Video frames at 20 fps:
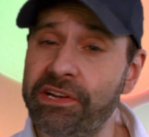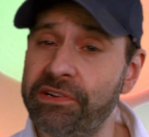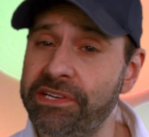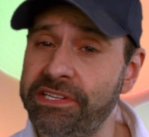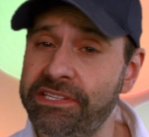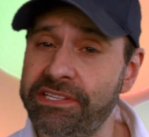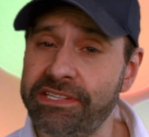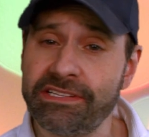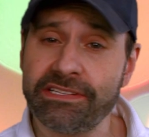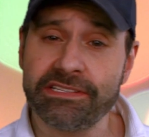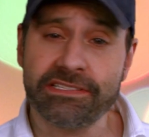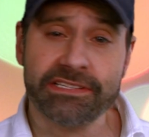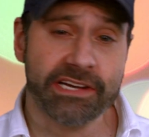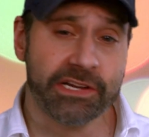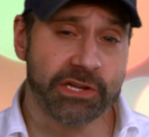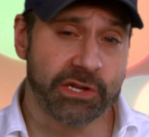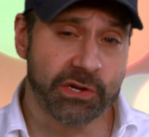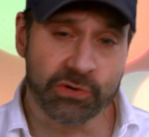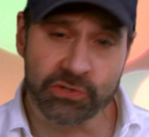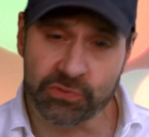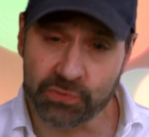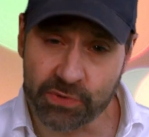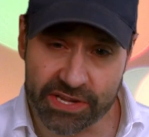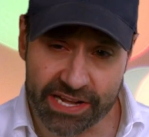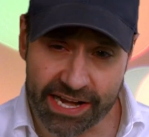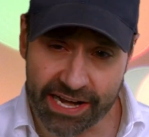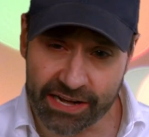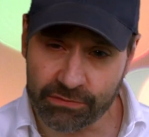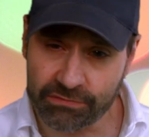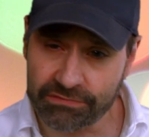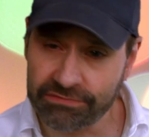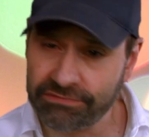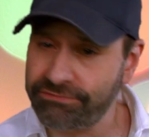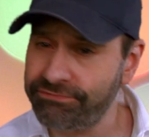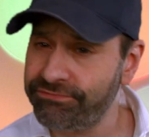illnesses and those without.